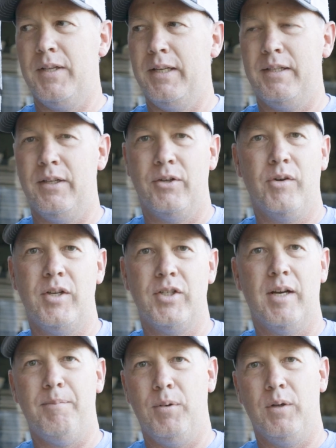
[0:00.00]
They did a great
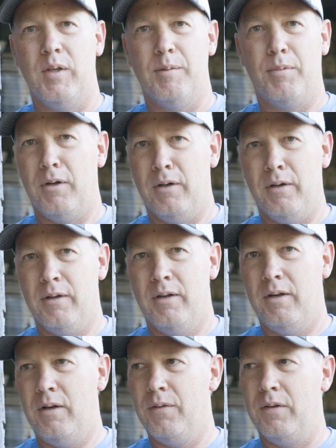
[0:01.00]
job building the barn.
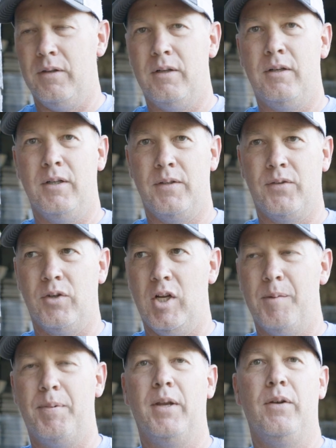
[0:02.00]
All the logs are
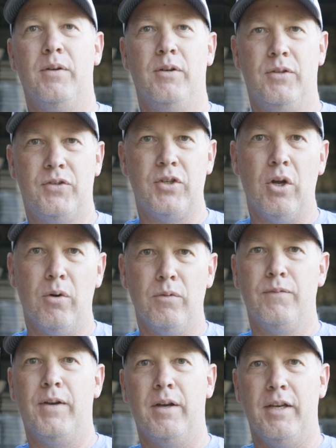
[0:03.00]
up on
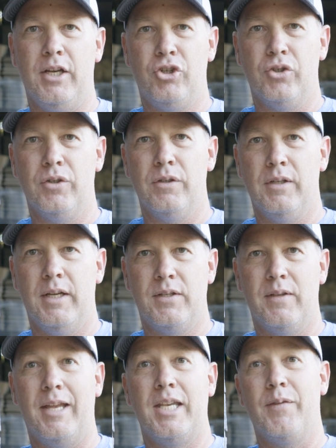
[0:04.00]
stone foundation, and
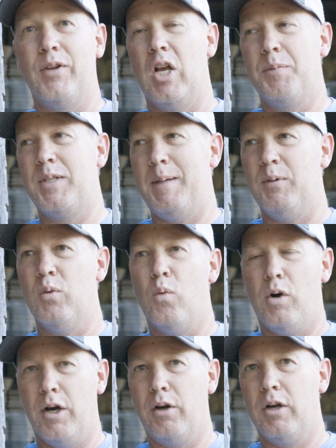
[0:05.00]
so that definitely helps keeping
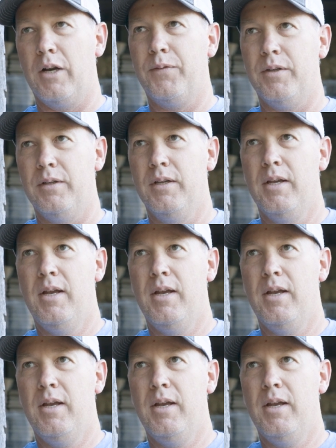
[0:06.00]
the water off it.